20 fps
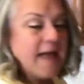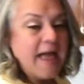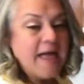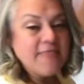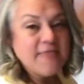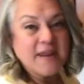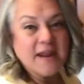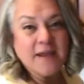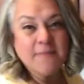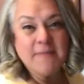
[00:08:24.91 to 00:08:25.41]

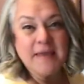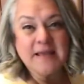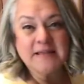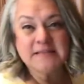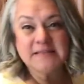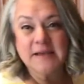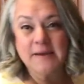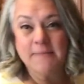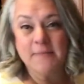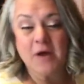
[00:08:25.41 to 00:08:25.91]
And then I
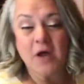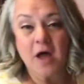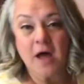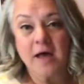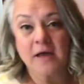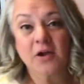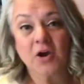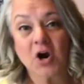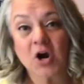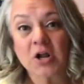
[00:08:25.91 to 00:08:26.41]
made some
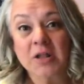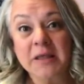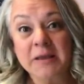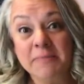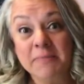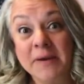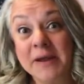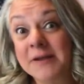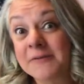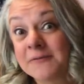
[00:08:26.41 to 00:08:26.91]
uh,
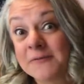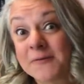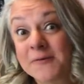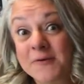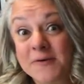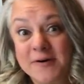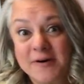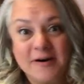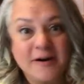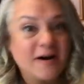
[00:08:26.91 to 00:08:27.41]
garlic bread
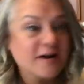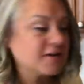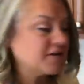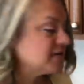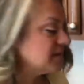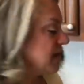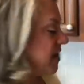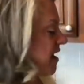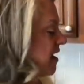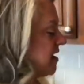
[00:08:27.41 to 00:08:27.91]
for our
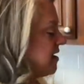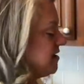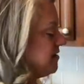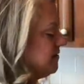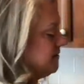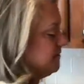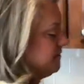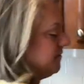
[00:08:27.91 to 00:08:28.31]
side.